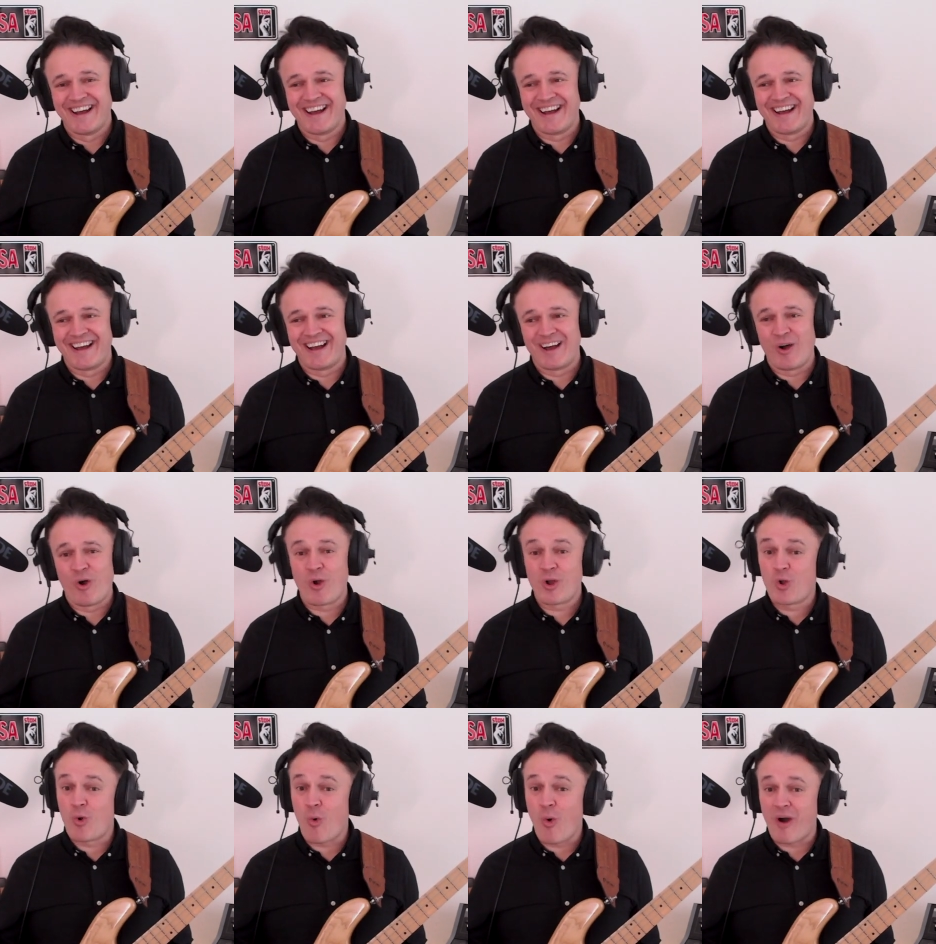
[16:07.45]

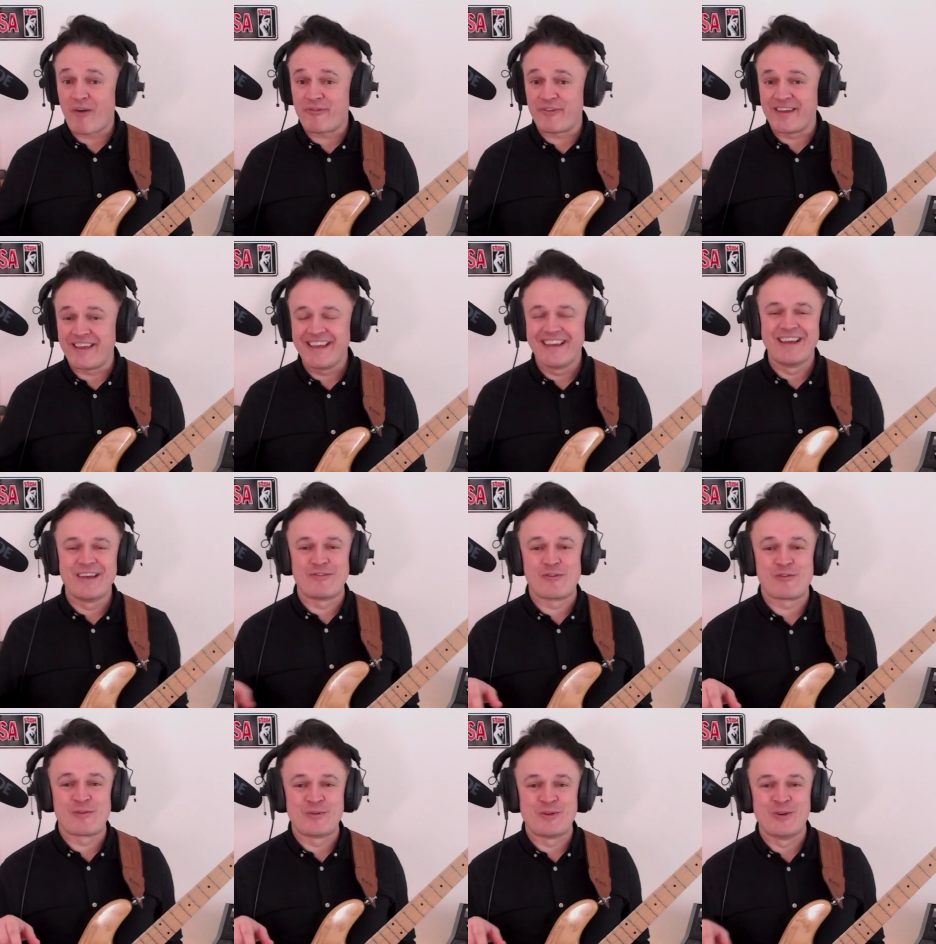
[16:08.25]
Or a coffee,
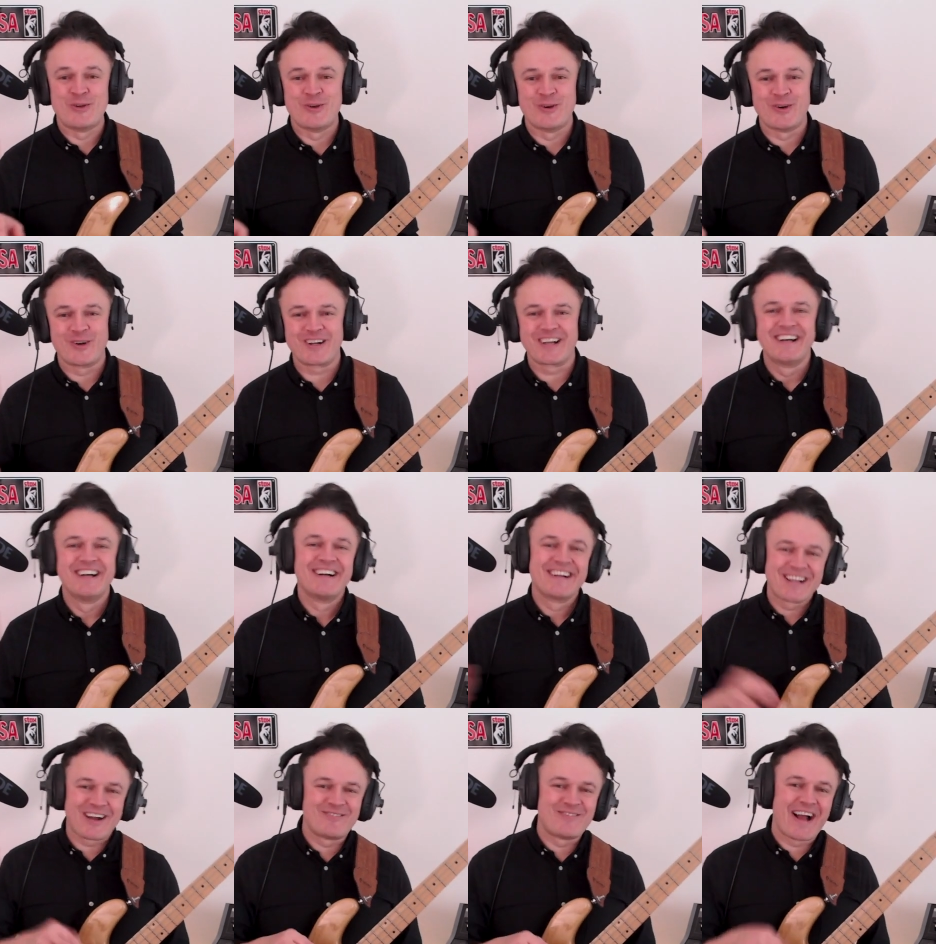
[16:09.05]
if you're from New York,
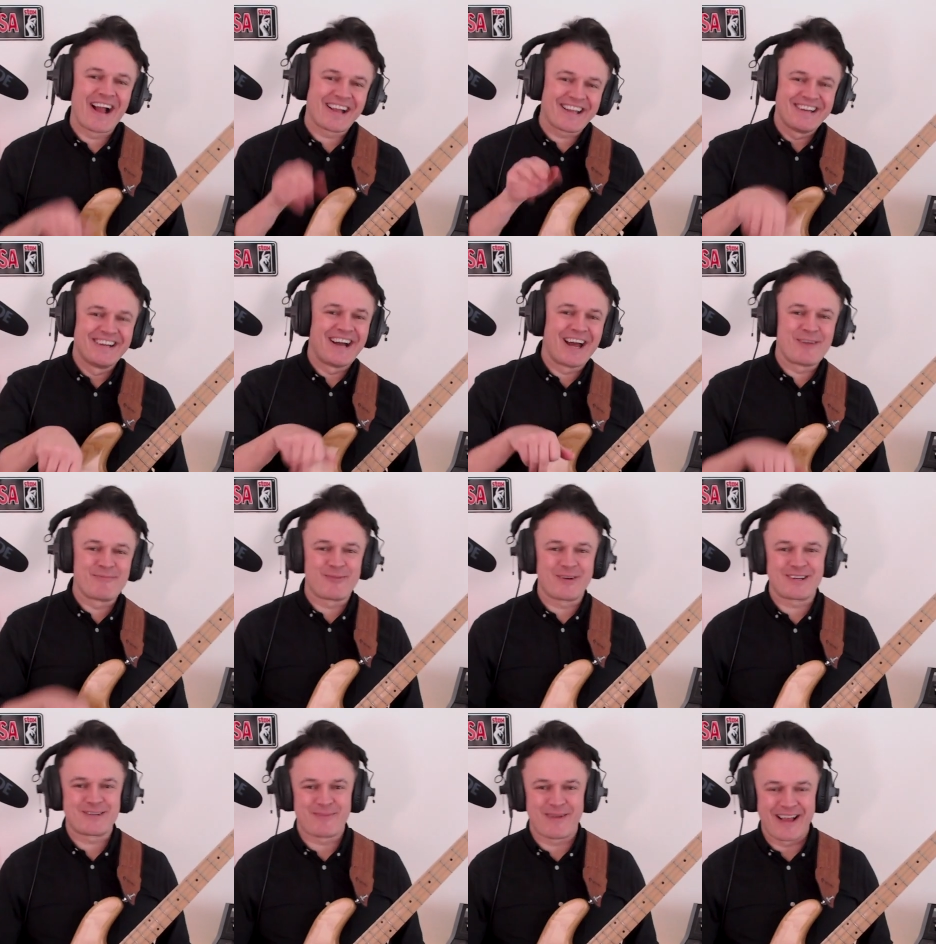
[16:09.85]
come back and
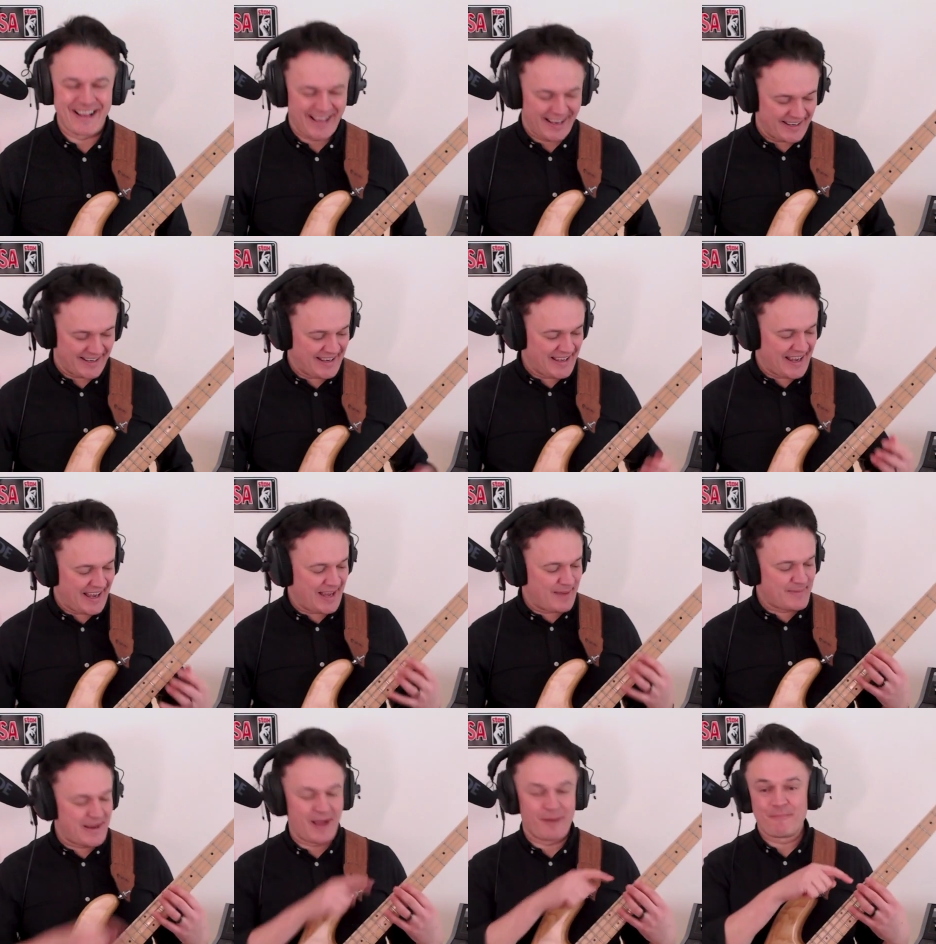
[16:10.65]
press play again.
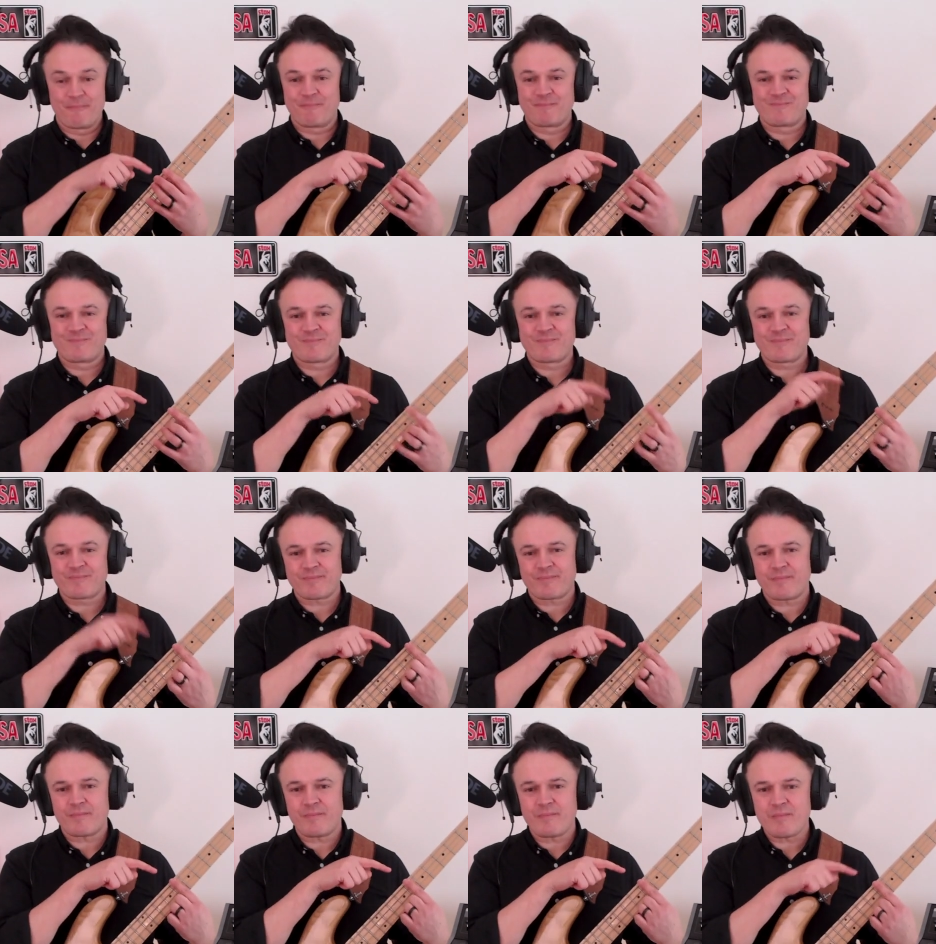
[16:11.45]
Now,
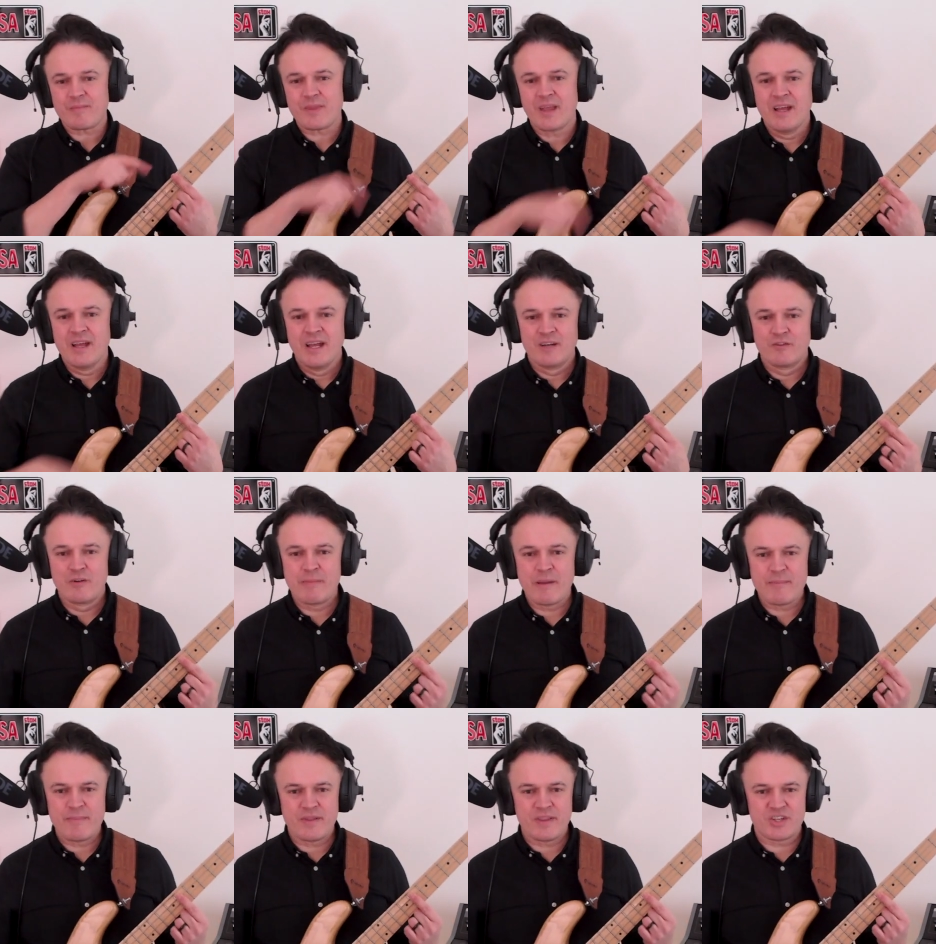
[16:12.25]

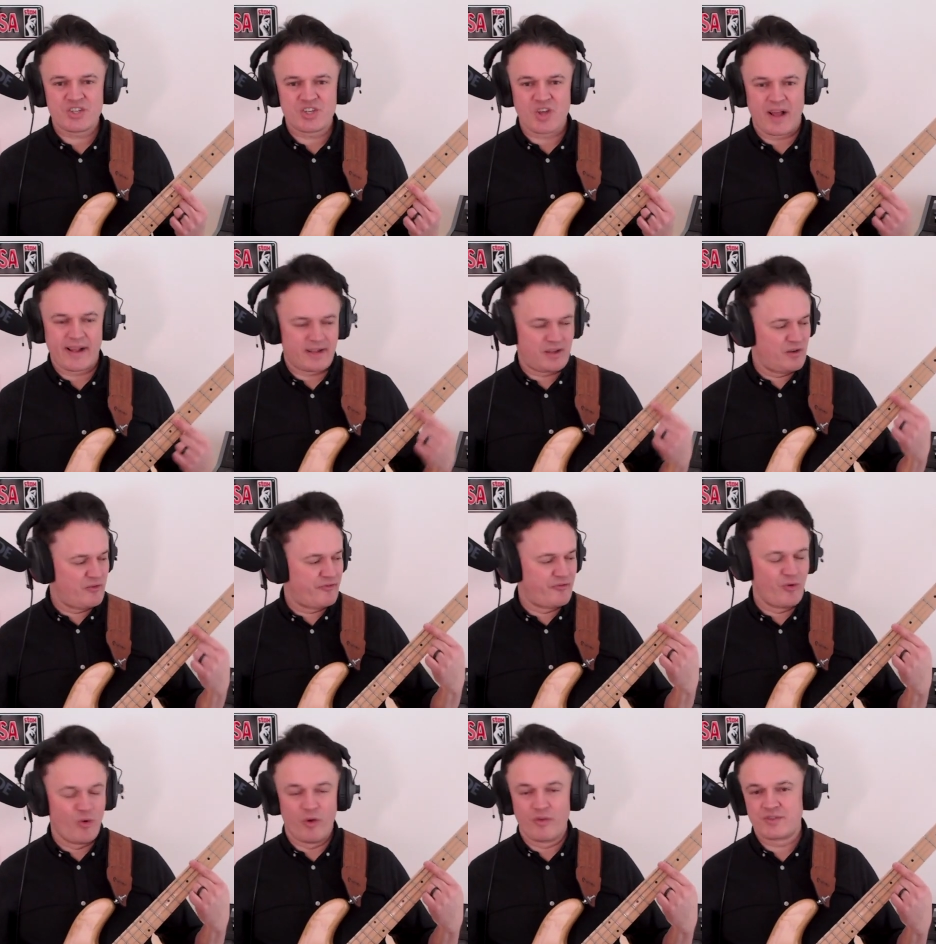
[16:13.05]
remember the cycle
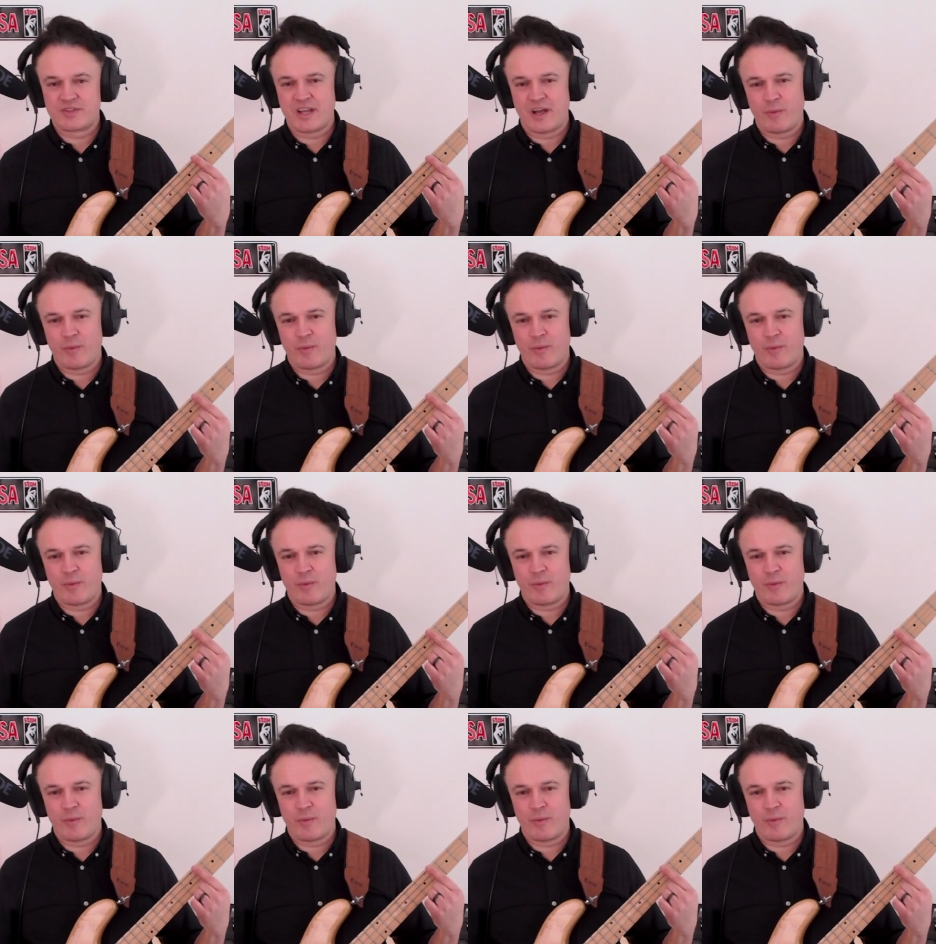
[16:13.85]
of fourths.